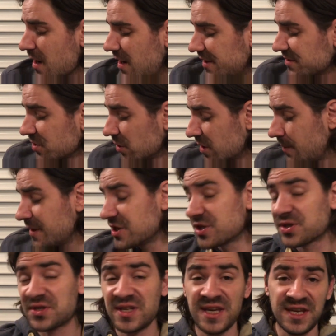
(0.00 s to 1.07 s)
It's going to be
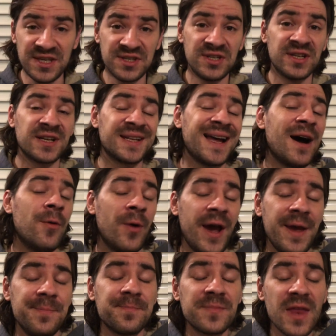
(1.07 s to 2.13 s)
just easier that way.